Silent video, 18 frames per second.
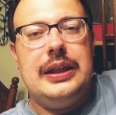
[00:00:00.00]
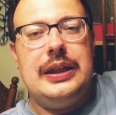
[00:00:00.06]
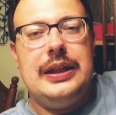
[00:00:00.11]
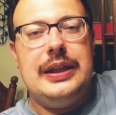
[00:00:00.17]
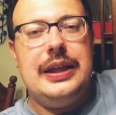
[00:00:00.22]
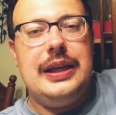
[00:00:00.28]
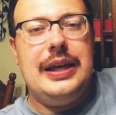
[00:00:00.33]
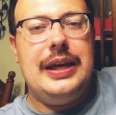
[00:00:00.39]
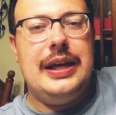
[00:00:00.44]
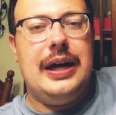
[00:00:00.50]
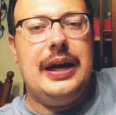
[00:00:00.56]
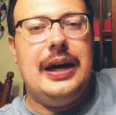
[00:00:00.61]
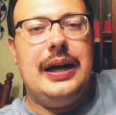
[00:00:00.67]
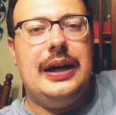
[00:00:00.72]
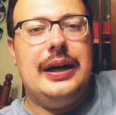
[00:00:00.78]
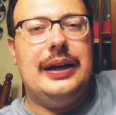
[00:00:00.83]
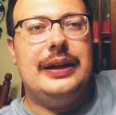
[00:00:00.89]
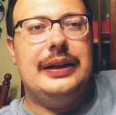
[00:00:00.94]

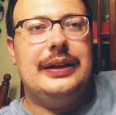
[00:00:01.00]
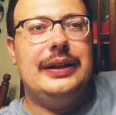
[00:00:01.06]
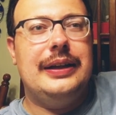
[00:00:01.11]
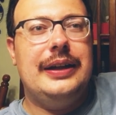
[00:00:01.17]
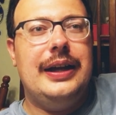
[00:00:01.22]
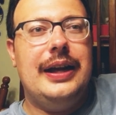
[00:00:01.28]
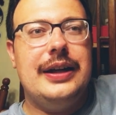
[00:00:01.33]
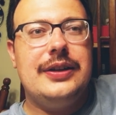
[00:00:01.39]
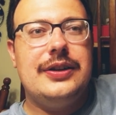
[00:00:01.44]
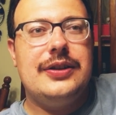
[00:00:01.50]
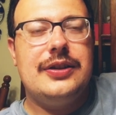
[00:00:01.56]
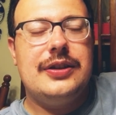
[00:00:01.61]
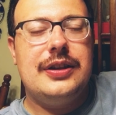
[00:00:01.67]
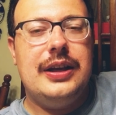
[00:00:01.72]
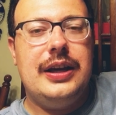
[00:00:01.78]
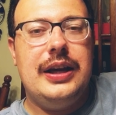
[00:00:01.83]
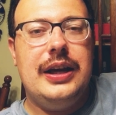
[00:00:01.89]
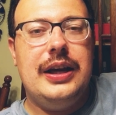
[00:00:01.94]
The next
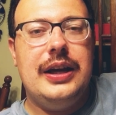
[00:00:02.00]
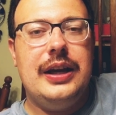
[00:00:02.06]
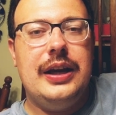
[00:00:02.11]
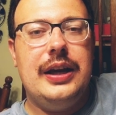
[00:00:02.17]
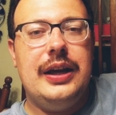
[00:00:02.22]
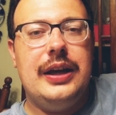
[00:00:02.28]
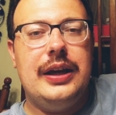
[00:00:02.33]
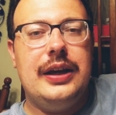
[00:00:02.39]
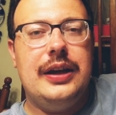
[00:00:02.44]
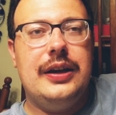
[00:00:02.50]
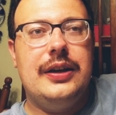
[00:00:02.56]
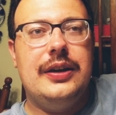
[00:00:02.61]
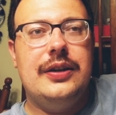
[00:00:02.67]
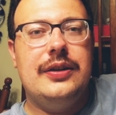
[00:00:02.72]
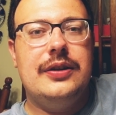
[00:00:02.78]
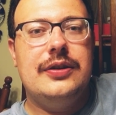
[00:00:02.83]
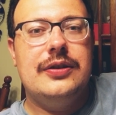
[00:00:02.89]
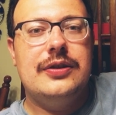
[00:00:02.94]
thing
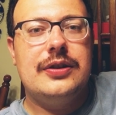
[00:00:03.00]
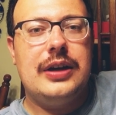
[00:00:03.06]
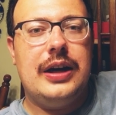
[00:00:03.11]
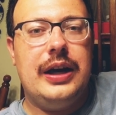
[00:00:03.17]
is